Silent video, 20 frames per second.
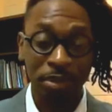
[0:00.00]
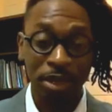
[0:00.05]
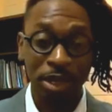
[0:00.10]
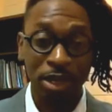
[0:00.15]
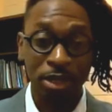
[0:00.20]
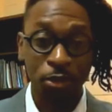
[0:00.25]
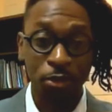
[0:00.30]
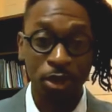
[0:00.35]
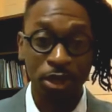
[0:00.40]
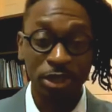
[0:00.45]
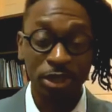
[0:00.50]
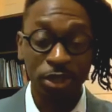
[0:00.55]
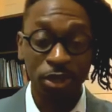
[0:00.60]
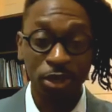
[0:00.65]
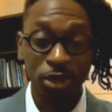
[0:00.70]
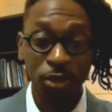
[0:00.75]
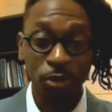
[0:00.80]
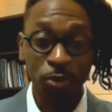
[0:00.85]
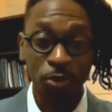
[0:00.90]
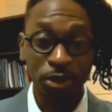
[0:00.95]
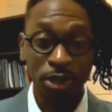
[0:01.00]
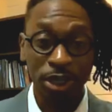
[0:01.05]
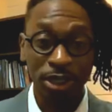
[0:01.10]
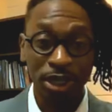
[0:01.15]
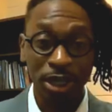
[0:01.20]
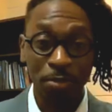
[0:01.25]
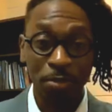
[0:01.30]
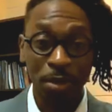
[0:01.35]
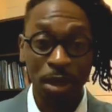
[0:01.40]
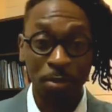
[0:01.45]
So consider those things
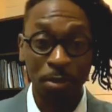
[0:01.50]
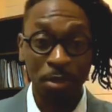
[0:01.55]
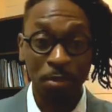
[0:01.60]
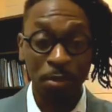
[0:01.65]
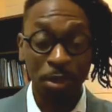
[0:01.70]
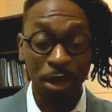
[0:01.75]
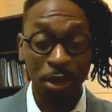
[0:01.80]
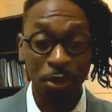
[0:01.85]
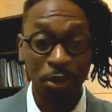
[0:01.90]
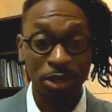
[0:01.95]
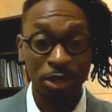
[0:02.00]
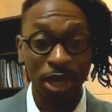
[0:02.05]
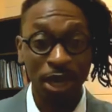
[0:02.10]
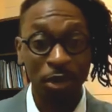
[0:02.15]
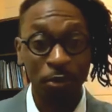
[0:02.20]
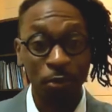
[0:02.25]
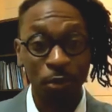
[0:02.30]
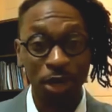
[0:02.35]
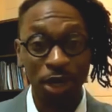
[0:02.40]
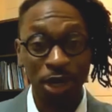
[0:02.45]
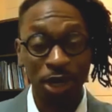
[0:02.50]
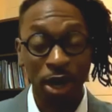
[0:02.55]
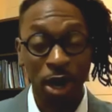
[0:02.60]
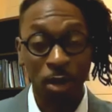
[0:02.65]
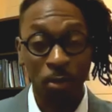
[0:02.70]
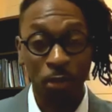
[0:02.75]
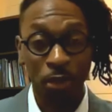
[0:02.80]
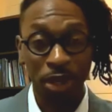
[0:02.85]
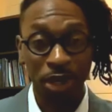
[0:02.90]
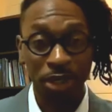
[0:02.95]
that may be barriers like reading
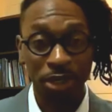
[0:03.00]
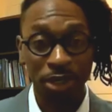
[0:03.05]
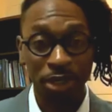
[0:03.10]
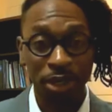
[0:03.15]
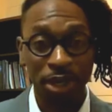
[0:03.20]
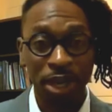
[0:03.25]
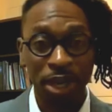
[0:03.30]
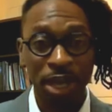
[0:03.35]
comprehension